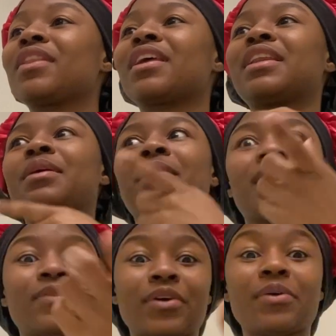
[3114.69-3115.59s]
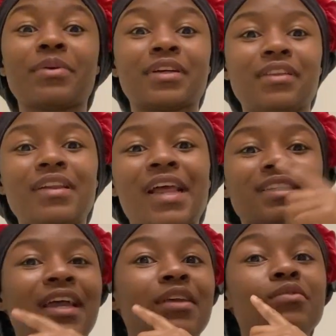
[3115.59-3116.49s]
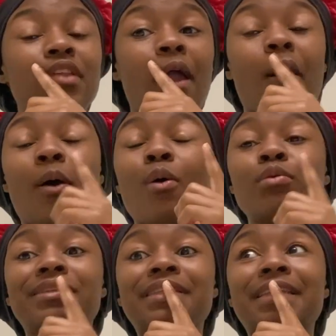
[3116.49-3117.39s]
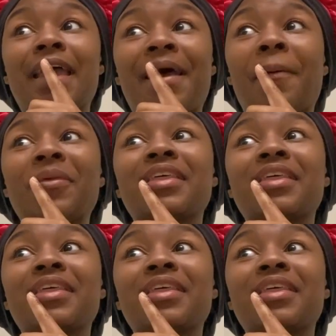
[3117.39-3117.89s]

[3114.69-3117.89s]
And then my other coworker looked outside. He was like, oh snap,